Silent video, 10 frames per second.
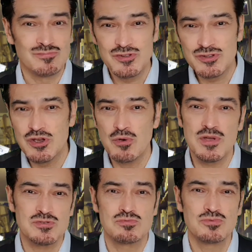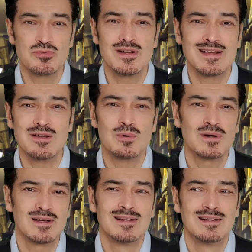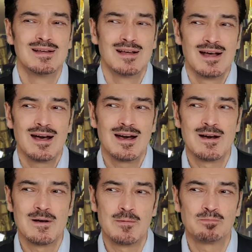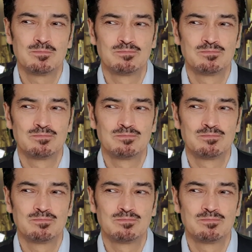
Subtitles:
So it's really quite, you